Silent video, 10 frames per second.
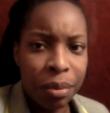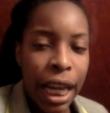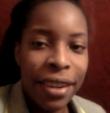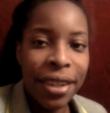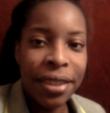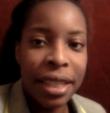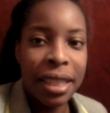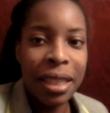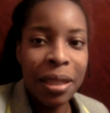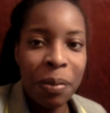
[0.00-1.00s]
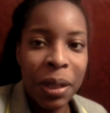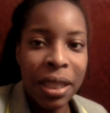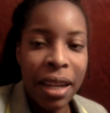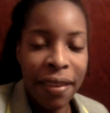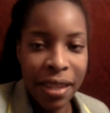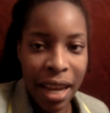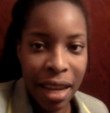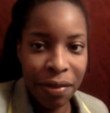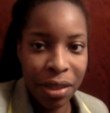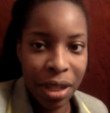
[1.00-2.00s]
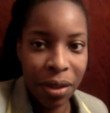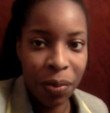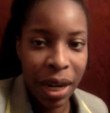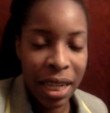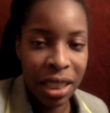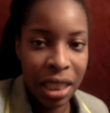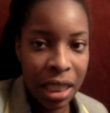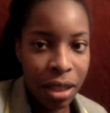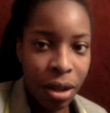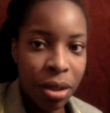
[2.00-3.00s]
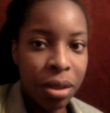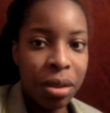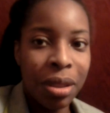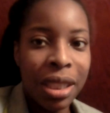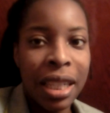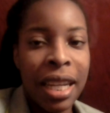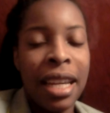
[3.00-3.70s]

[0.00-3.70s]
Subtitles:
I don't know, the system where you have to have the right cheat codes